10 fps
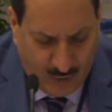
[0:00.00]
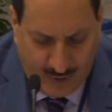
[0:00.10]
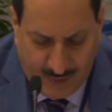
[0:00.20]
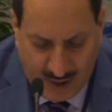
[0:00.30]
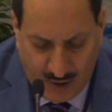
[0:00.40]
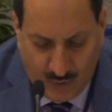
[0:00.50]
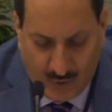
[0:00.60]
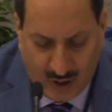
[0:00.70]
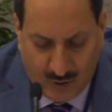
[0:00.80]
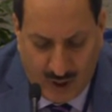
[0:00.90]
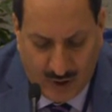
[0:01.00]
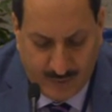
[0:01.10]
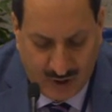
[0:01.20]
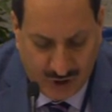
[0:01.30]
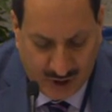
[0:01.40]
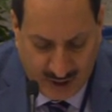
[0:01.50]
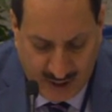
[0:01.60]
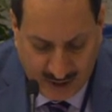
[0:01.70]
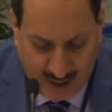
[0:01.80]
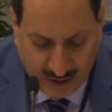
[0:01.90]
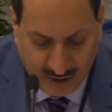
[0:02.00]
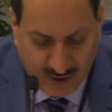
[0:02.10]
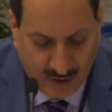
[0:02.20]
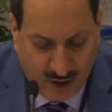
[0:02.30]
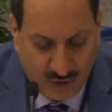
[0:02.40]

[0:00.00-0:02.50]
religious introversion